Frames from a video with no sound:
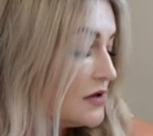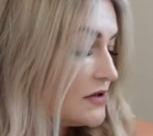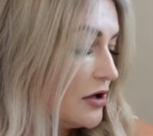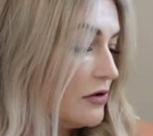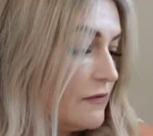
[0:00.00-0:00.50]

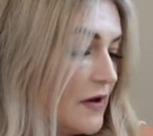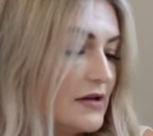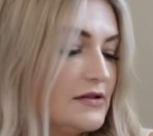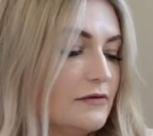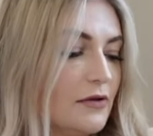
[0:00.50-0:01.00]
So
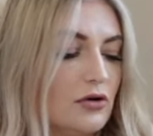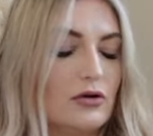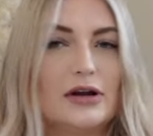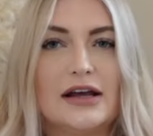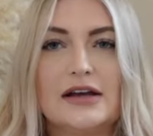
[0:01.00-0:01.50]
first of
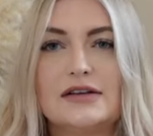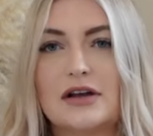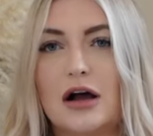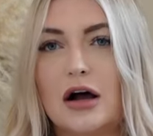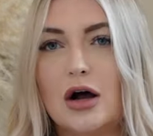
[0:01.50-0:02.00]
all
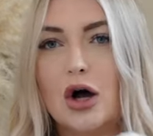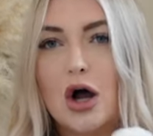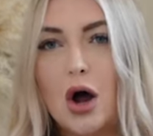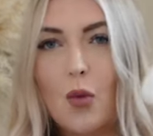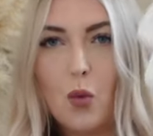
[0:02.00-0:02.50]
is our
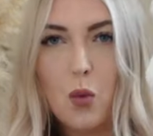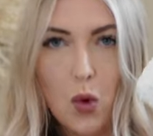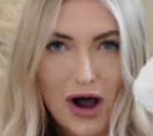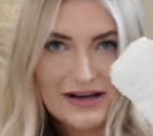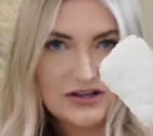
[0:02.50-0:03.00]

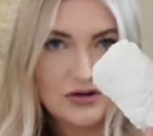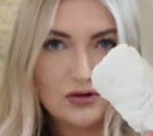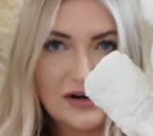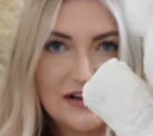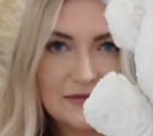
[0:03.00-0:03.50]
white
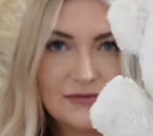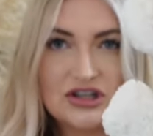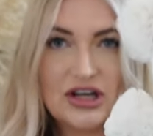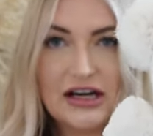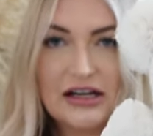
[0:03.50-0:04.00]
noise
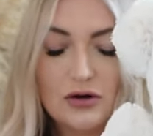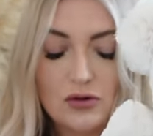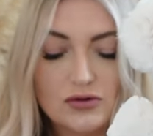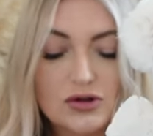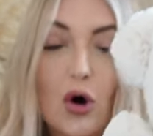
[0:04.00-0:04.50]
machine
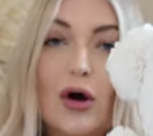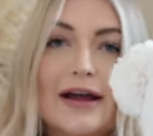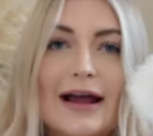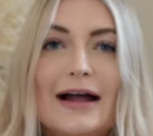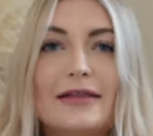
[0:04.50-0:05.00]
or toy.